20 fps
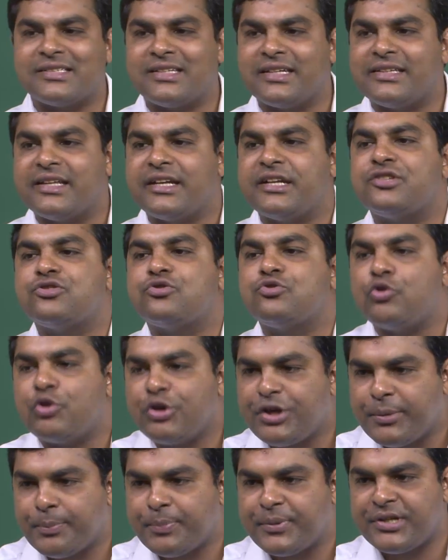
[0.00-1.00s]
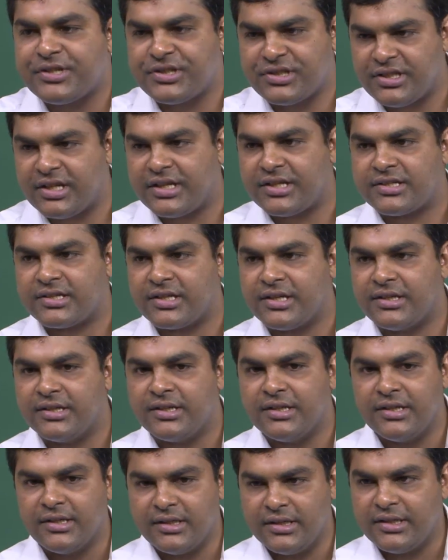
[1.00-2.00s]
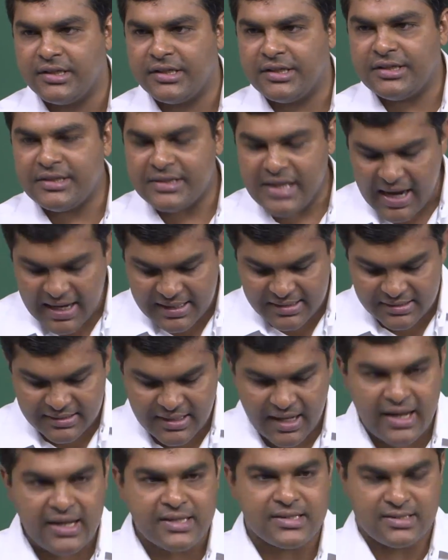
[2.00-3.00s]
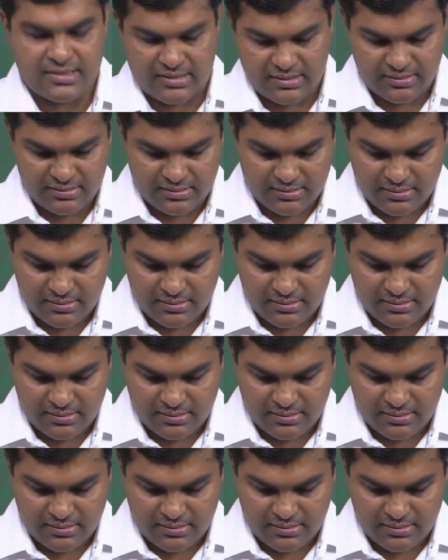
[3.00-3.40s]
us say there is no depreciation. In that case,